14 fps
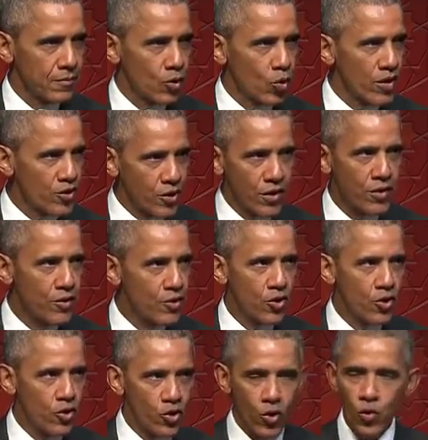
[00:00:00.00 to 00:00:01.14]
Christians,
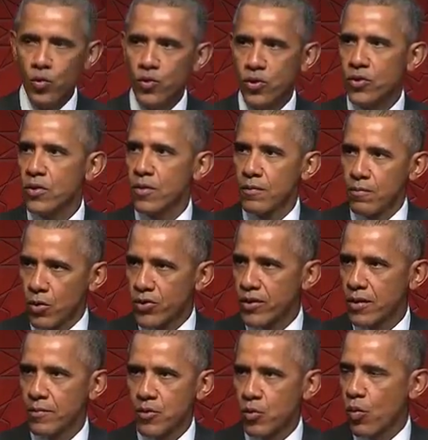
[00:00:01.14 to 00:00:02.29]
Jews,
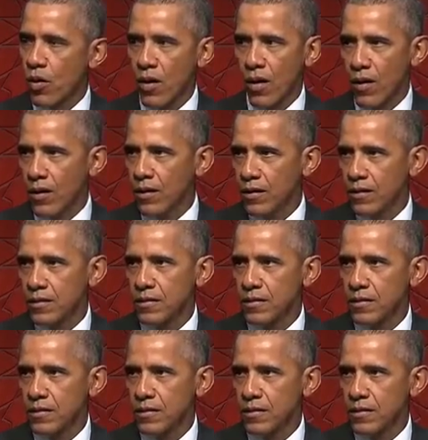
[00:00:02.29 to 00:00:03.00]
Muslims, we're all,